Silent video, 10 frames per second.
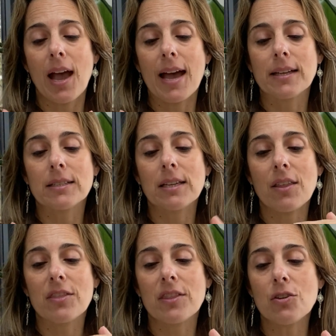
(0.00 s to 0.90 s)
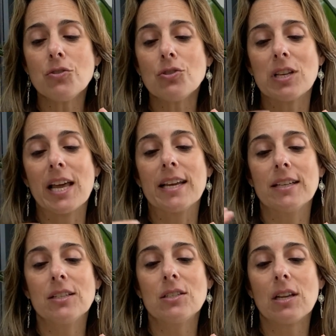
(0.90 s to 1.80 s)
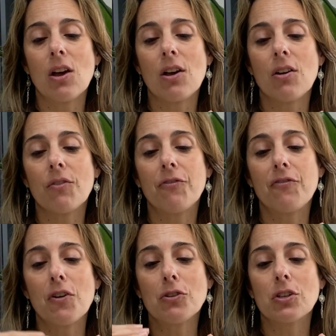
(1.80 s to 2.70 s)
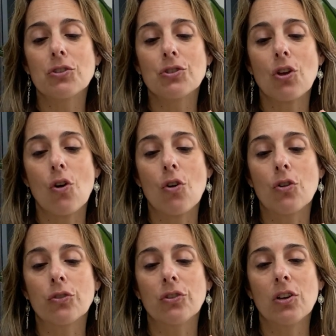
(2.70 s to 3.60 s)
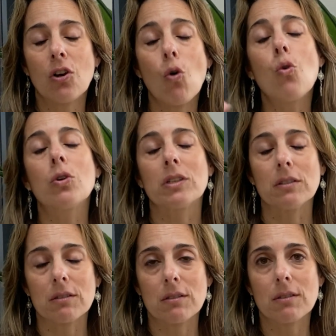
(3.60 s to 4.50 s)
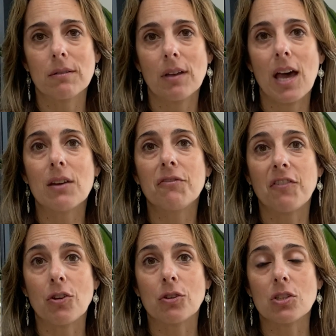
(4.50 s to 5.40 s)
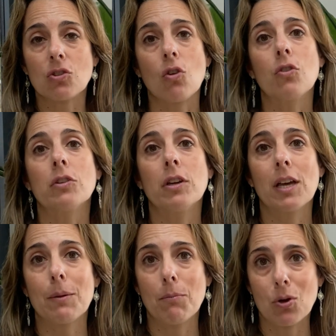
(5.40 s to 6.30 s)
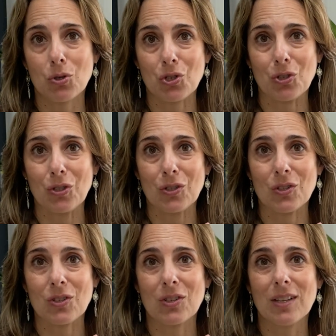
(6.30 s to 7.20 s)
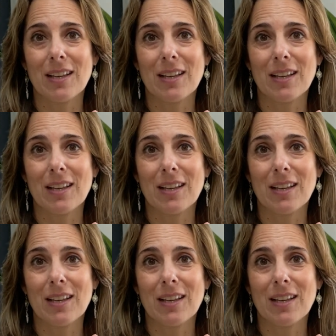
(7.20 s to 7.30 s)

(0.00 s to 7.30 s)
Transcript: and those layers focus on organs and focus on emotions.